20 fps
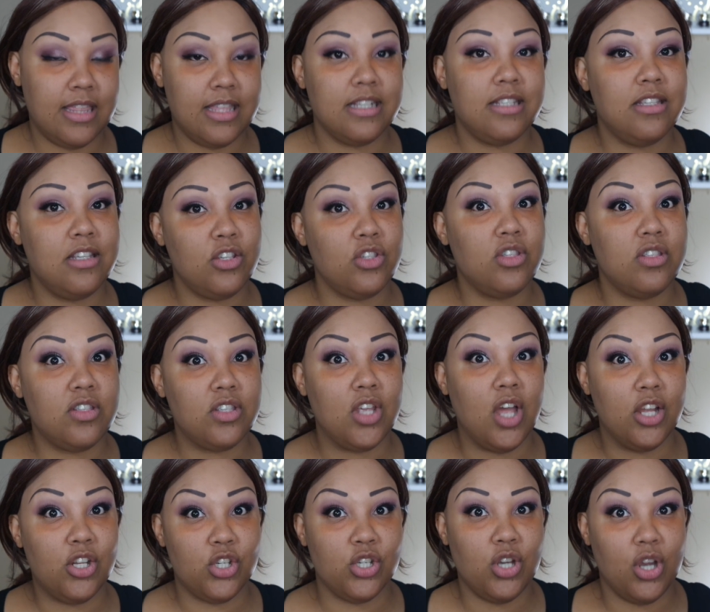This is
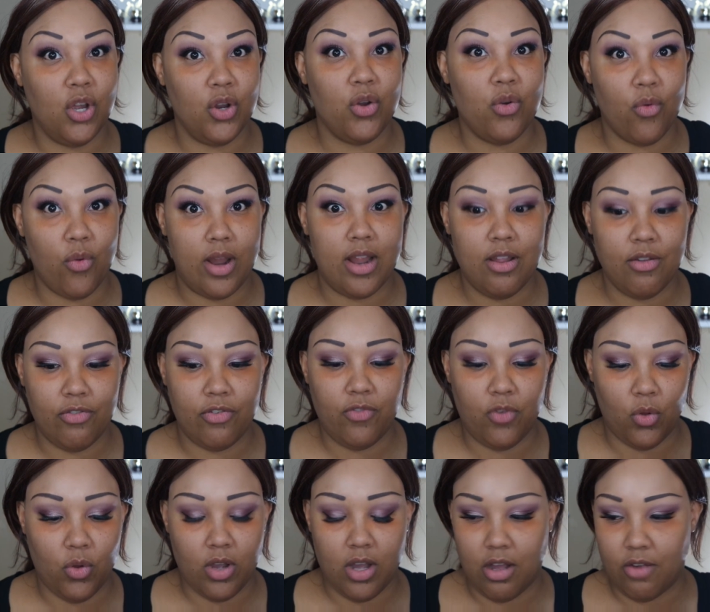such a great
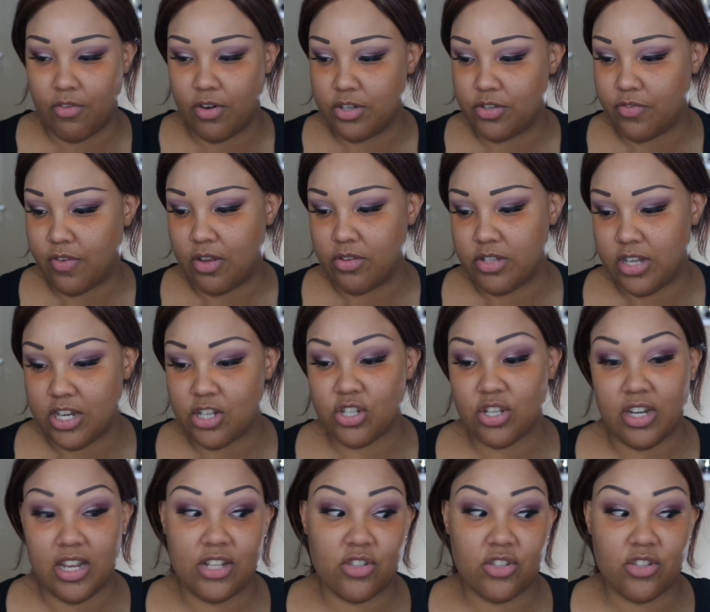full coverage foundation.